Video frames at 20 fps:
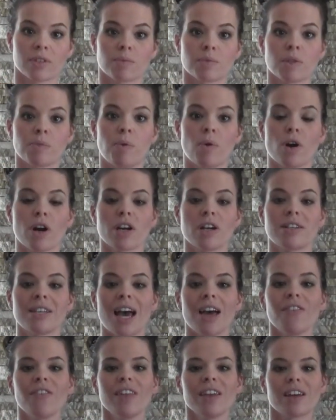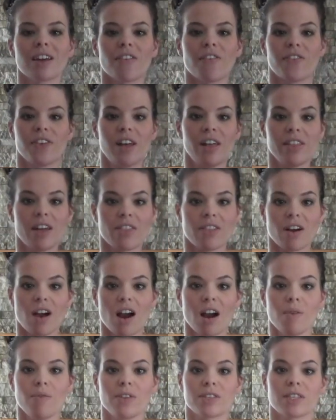for some support. You're definitely going to feel the other
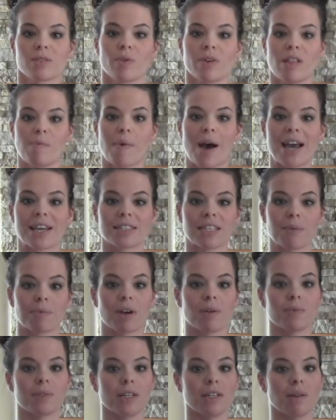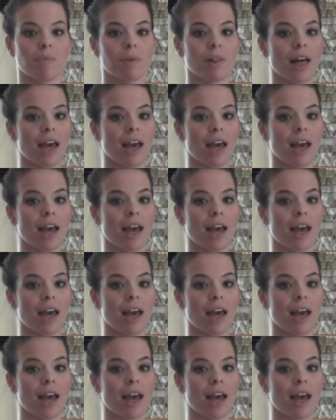arm. This is where the bicep comes into